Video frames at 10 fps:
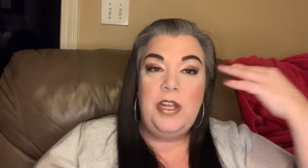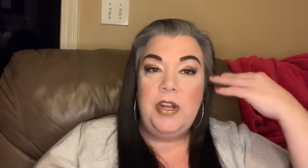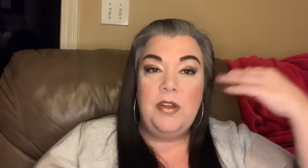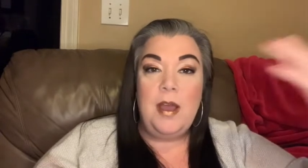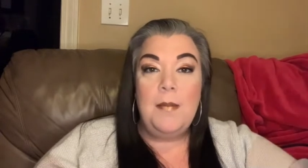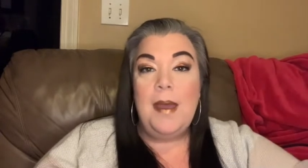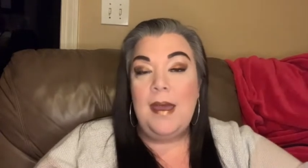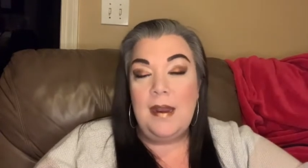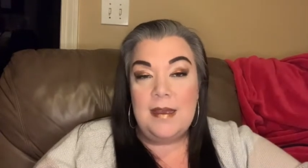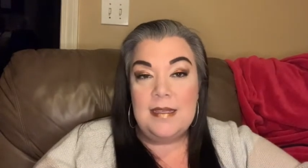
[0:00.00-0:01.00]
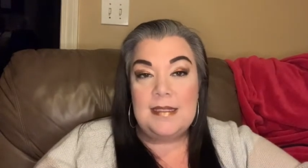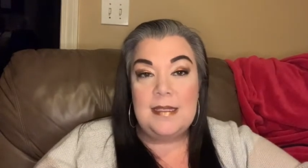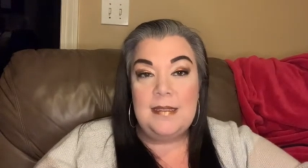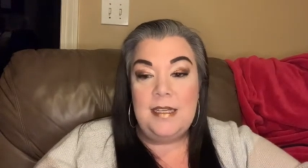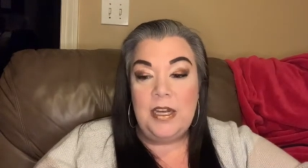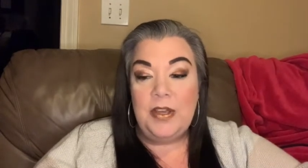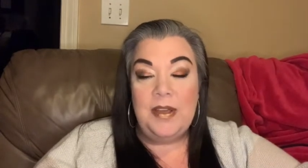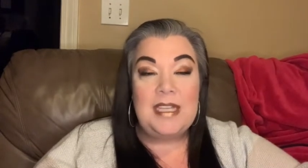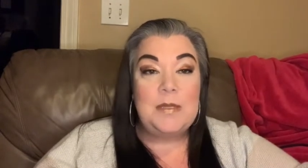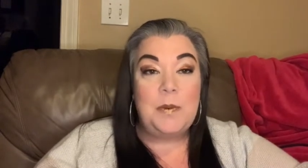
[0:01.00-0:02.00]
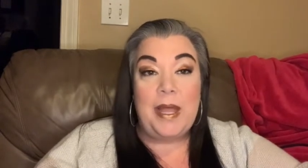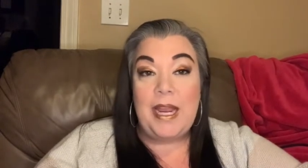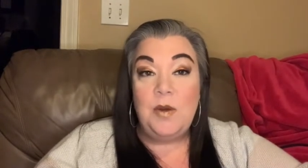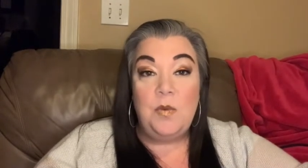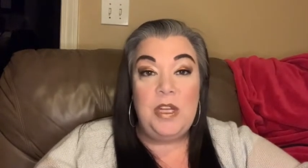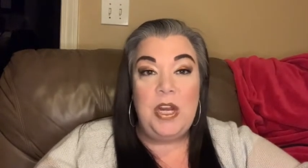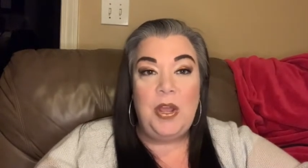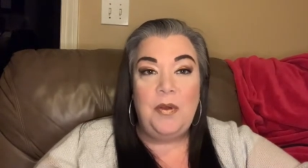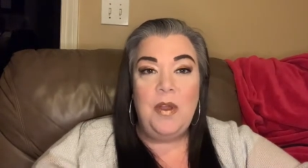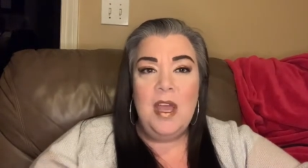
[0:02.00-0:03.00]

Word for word: you know, come at us and, you know, explain, you know,